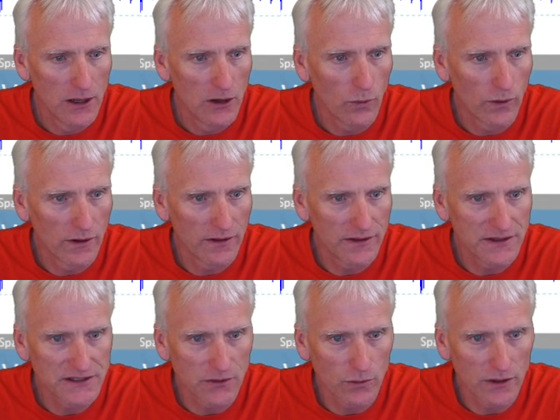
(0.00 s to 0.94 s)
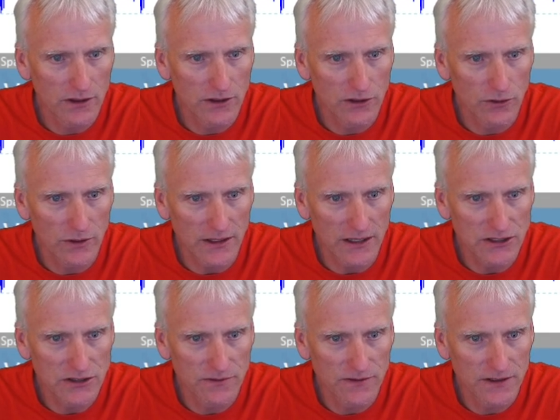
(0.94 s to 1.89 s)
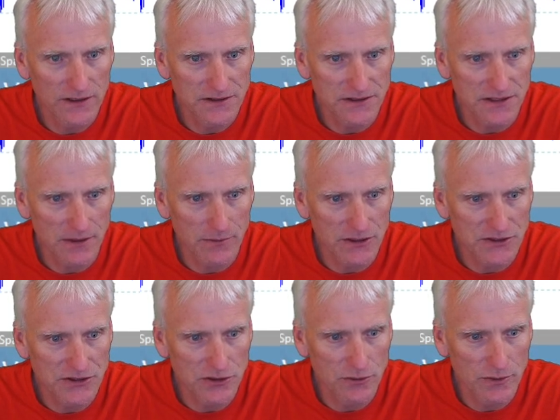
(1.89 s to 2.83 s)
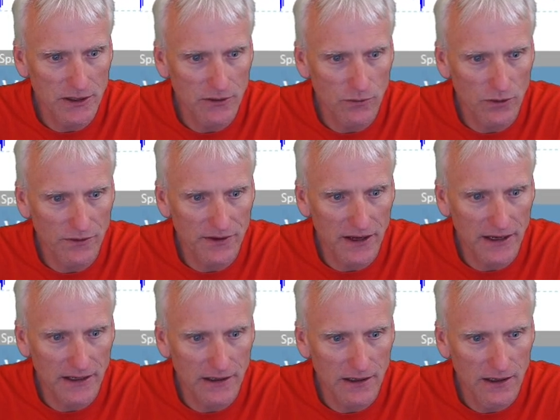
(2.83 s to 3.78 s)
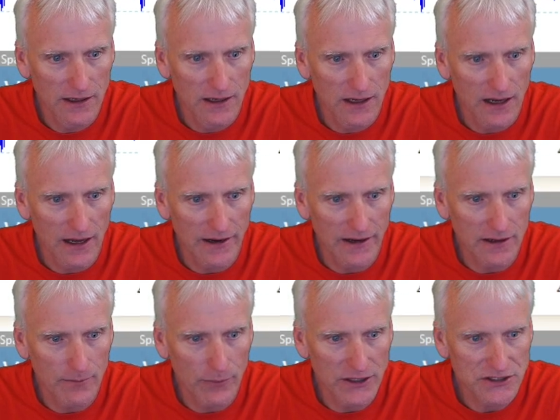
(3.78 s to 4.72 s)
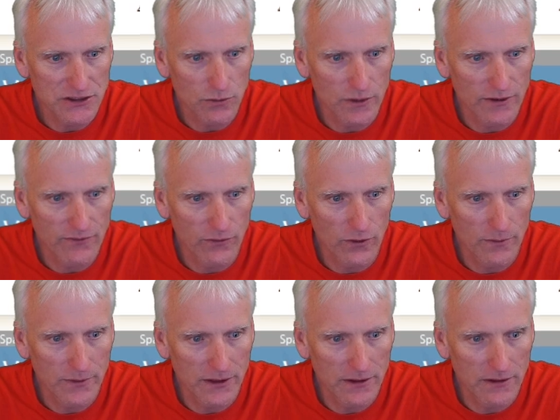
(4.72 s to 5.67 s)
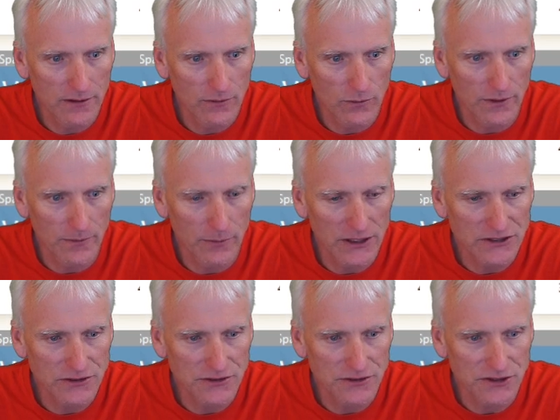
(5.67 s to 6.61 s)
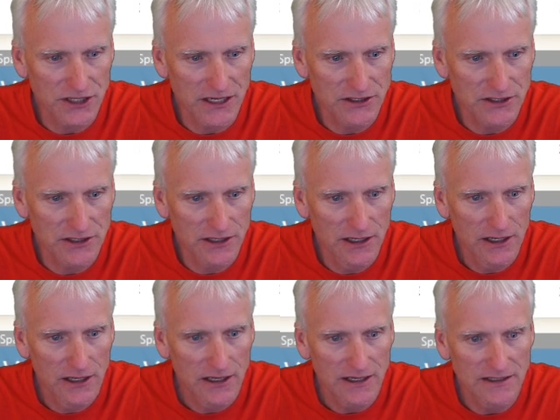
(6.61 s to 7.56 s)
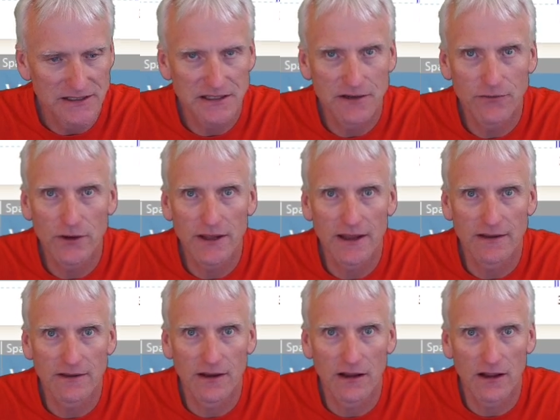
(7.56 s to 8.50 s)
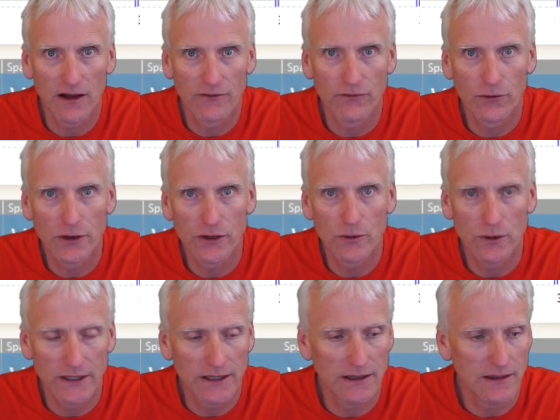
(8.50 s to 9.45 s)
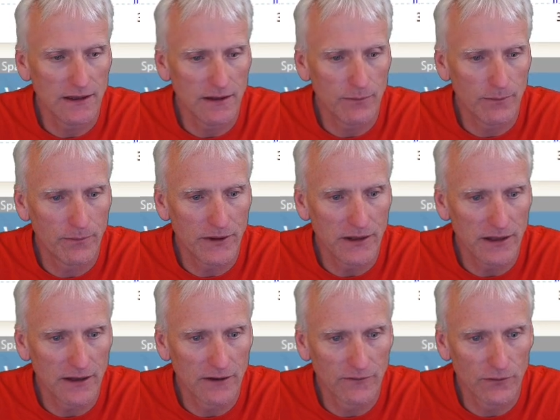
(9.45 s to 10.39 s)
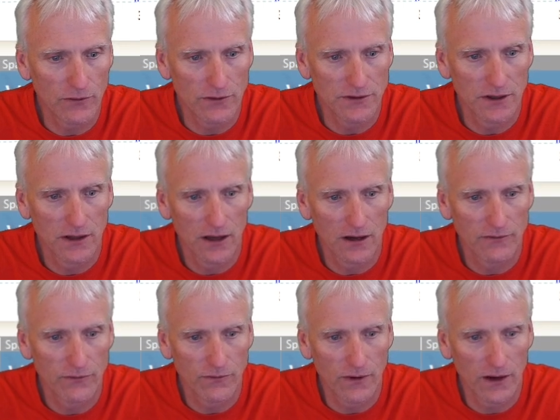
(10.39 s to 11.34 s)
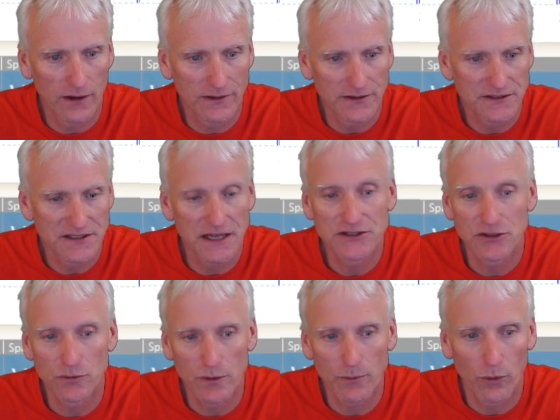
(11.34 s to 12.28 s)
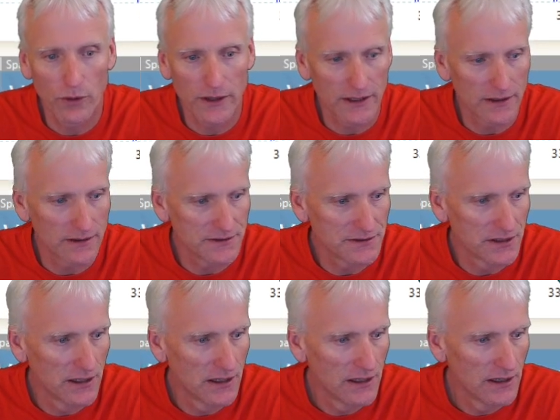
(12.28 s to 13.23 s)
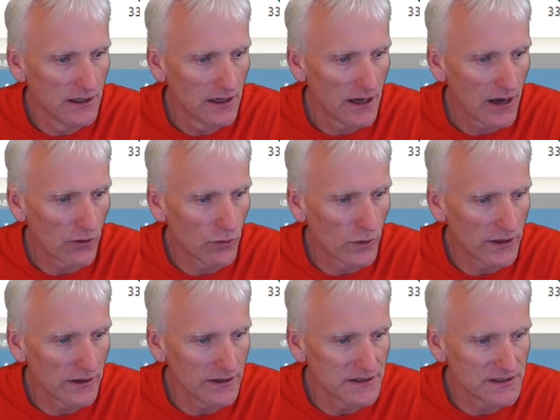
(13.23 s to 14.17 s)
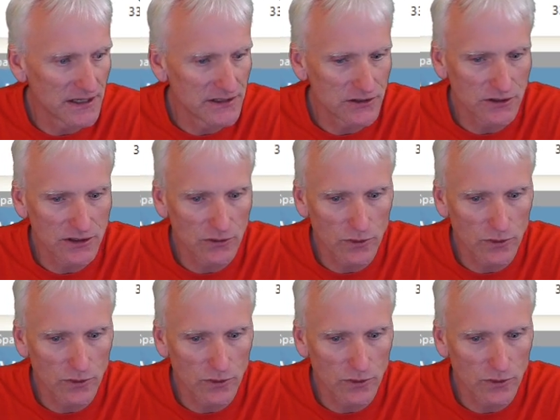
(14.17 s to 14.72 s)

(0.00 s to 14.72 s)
One of the things that we're going to do with each of these is I'm going to zoom in real tight on a compression waveform here where the pressures are changing and see if we can't tell how frequently the interval of the sensor reporting is, how quickly the sensor can